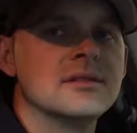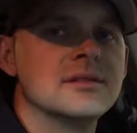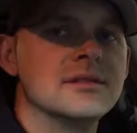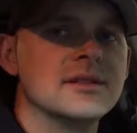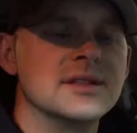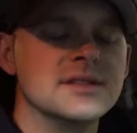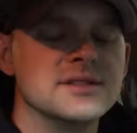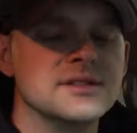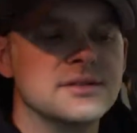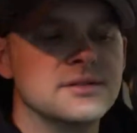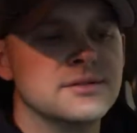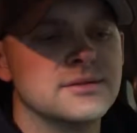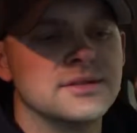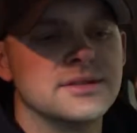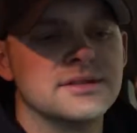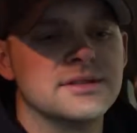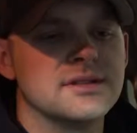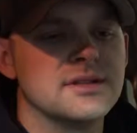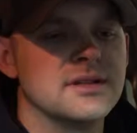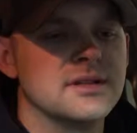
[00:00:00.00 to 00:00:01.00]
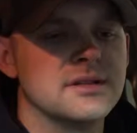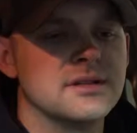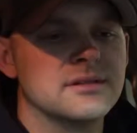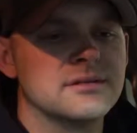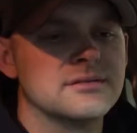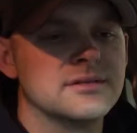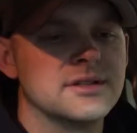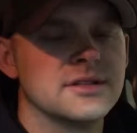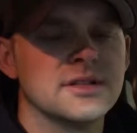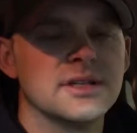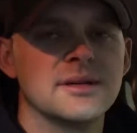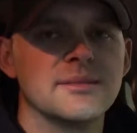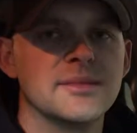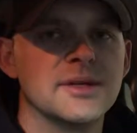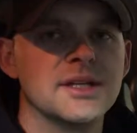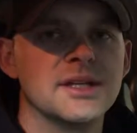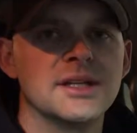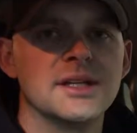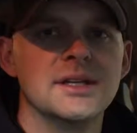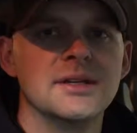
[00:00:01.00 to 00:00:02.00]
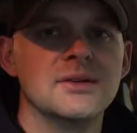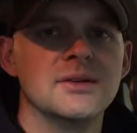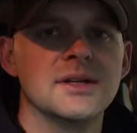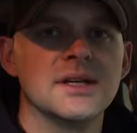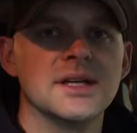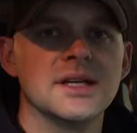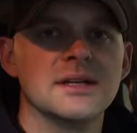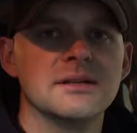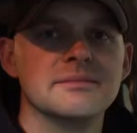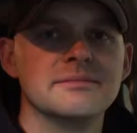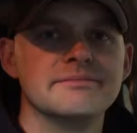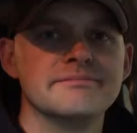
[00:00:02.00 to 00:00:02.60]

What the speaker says: These new ones, though, they're not meant to do that.